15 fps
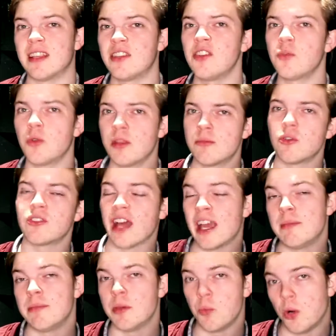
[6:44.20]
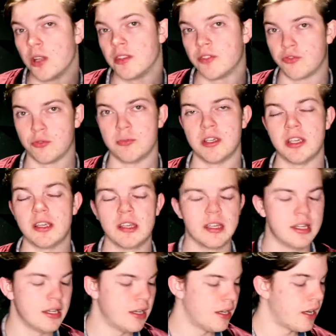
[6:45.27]
This is one of the most hypey ones for me.
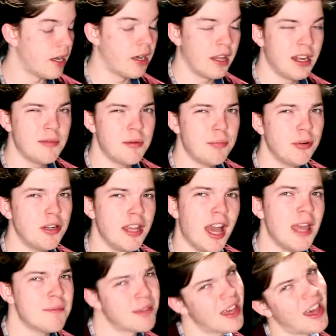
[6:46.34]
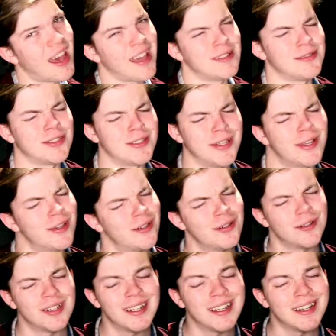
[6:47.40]
And I'm a pretty hype guy,
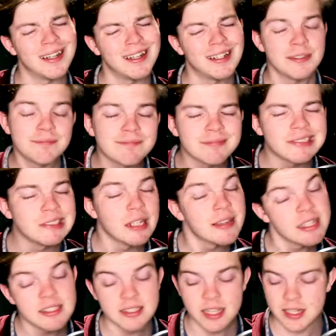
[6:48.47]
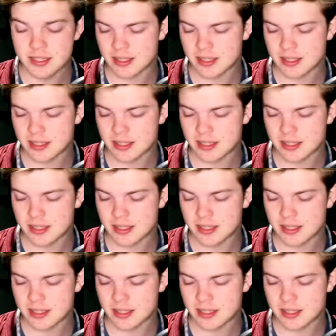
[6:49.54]
so that's saying